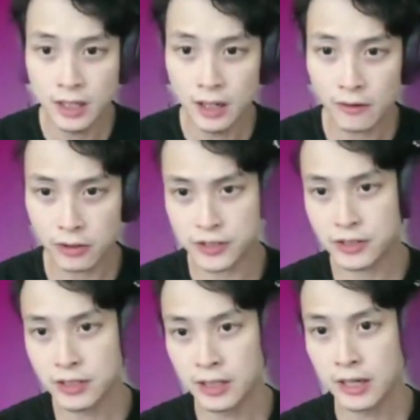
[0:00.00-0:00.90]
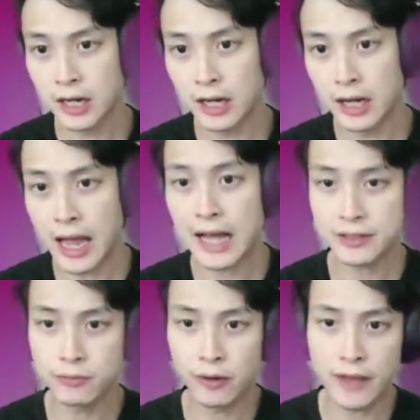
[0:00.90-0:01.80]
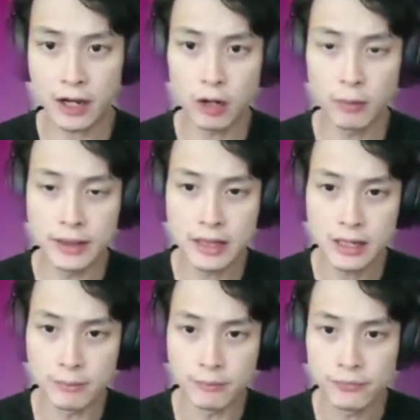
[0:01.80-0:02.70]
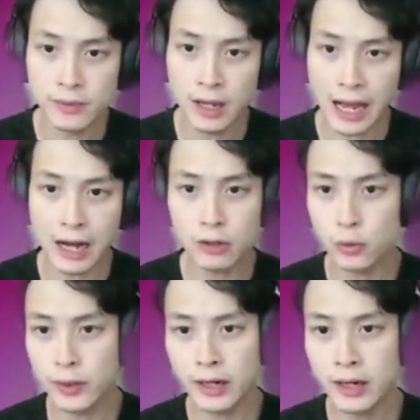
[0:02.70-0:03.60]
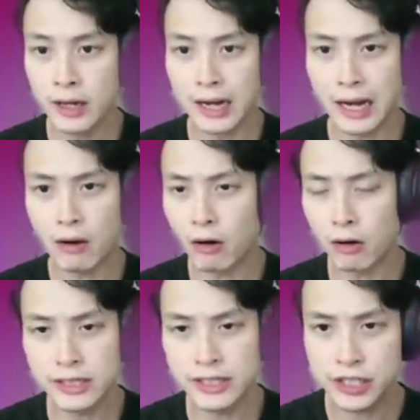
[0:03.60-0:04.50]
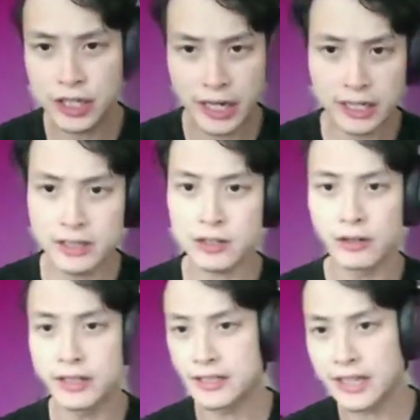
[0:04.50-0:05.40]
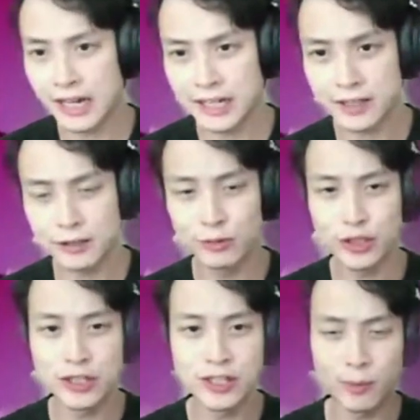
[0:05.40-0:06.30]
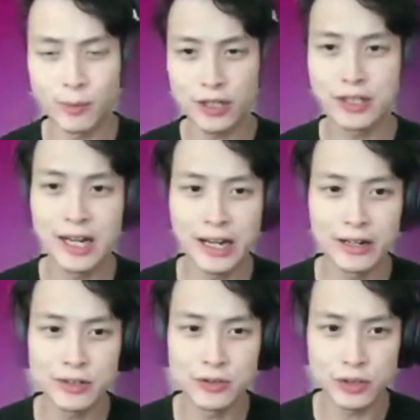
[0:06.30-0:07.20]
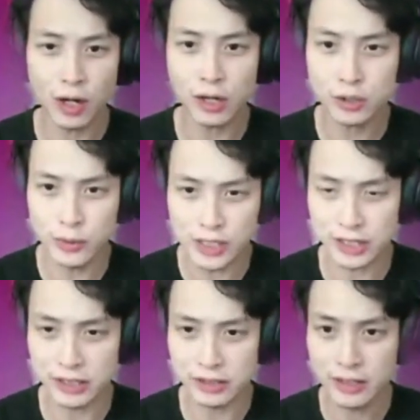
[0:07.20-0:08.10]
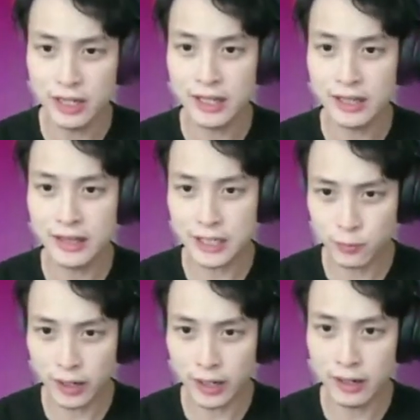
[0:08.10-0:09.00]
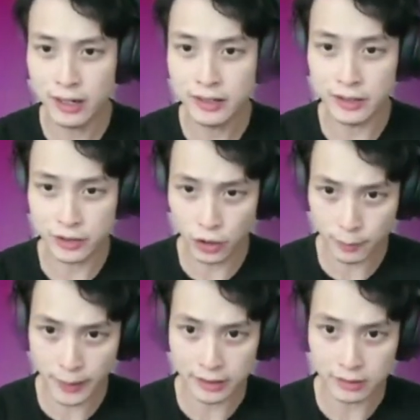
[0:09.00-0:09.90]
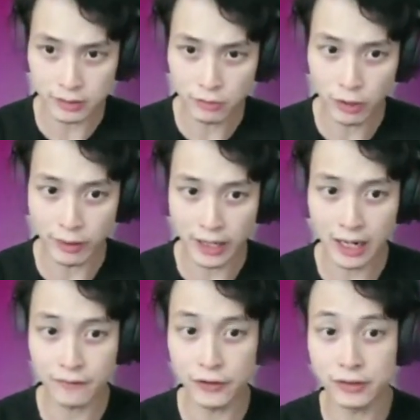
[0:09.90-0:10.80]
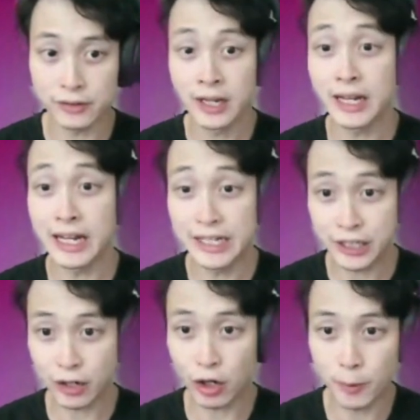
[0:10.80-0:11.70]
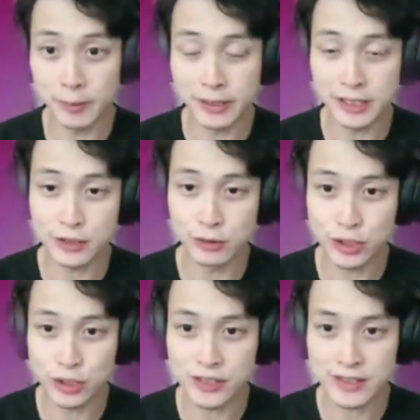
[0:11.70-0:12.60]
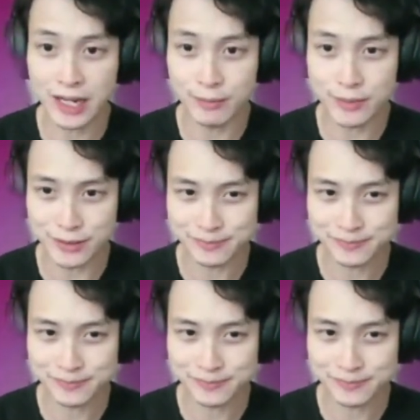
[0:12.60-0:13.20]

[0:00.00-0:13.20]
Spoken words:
Of course, as with that common theme, how do we allow all these chains, all these scaling solutions, modular layers to talk to each other? That's where the third panel, where we covered interoperability solutions, comes in.